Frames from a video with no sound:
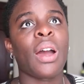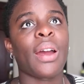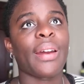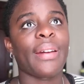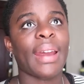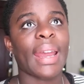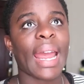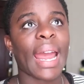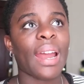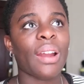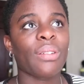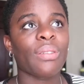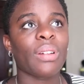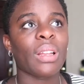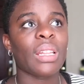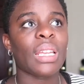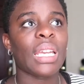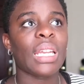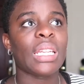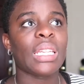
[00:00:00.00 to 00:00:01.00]
all right, I
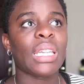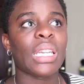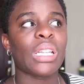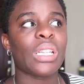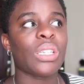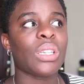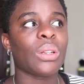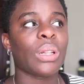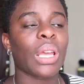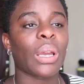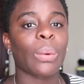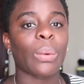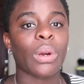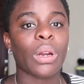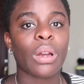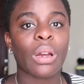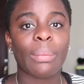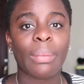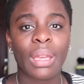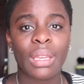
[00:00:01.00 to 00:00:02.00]
really need to like
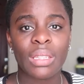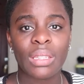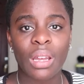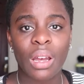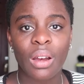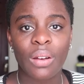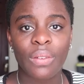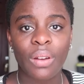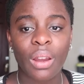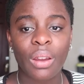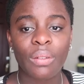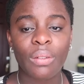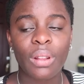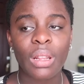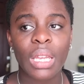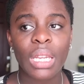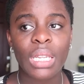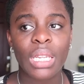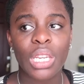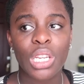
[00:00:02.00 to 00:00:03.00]
work on myself. I
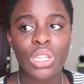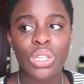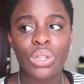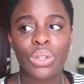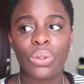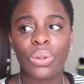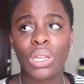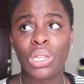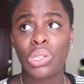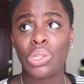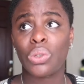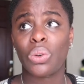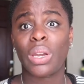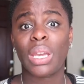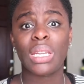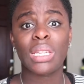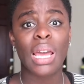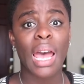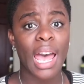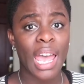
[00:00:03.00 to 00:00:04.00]
really need to
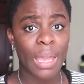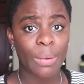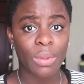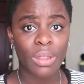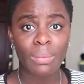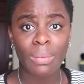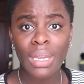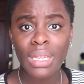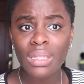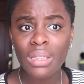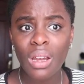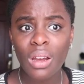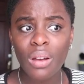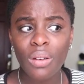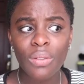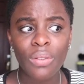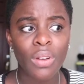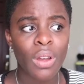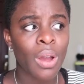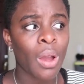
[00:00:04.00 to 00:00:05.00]
enjoy time with
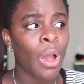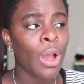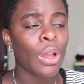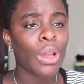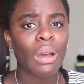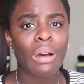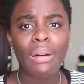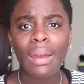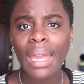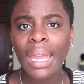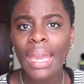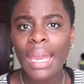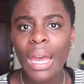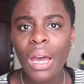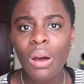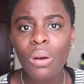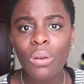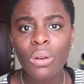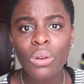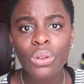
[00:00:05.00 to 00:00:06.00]
myself, go hang
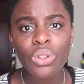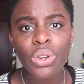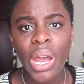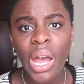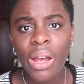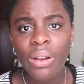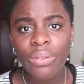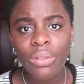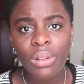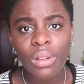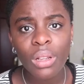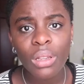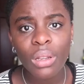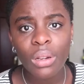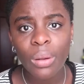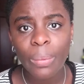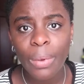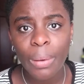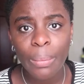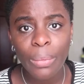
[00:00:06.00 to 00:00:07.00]
out, go travel a
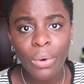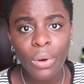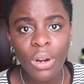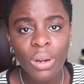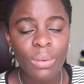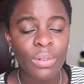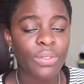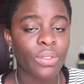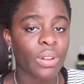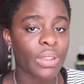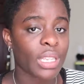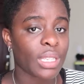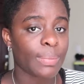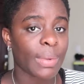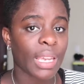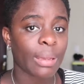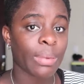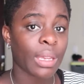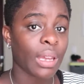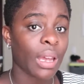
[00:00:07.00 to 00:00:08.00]
little bit more before this
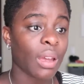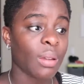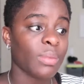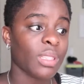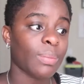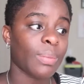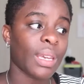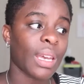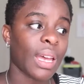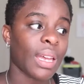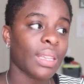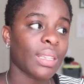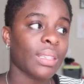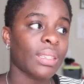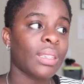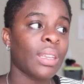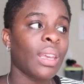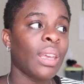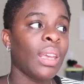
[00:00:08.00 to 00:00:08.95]
baby comes, because